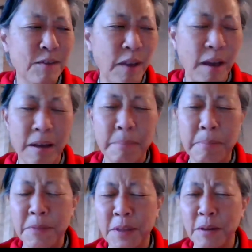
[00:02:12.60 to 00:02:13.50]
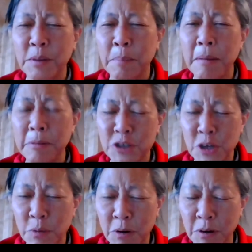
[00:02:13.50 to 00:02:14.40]
the
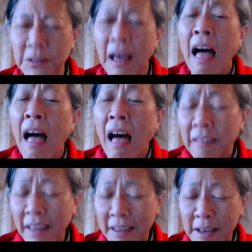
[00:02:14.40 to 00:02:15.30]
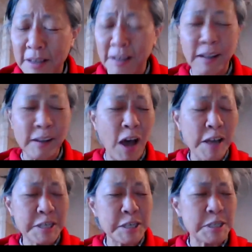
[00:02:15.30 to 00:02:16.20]
publishing world like a
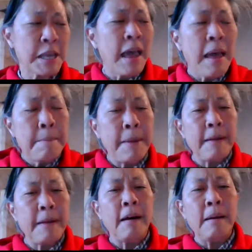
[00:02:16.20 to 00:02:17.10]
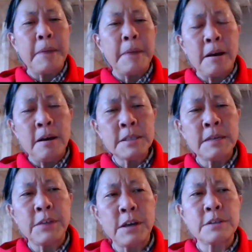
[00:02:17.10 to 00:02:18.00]
colossus. But because
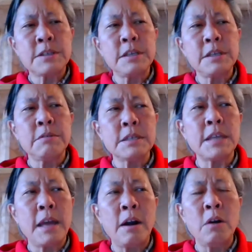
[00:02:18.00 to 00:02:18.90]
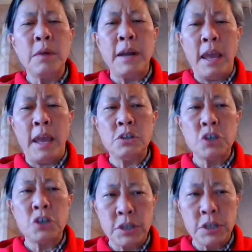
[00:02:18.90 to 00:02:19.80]
of their series, the heroine
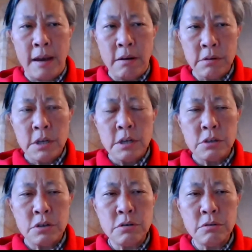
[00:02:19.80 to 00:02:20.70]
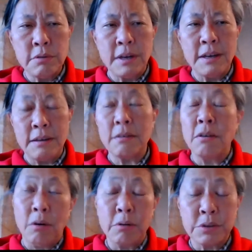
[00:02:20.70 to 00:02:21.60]
ages out to a
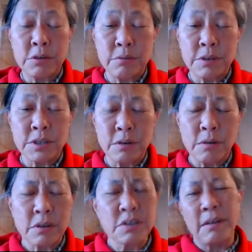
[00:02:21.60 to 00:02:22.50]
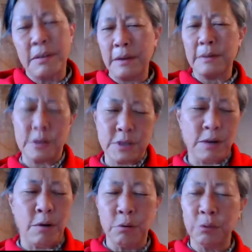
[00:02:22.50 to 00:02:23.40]
certain, so there's a
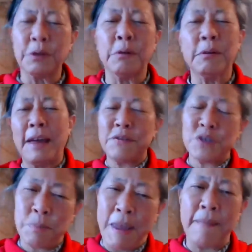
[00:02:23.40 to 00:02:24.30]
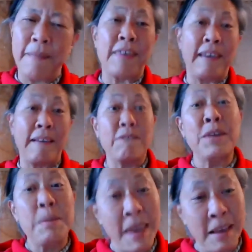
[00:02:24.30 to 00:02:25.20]
whole lifespan thing,
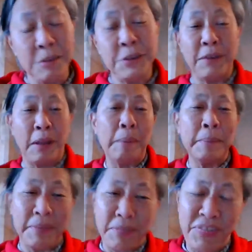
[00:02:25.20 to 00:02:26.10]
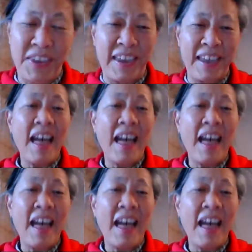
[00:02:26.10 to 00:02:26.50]
female development thing,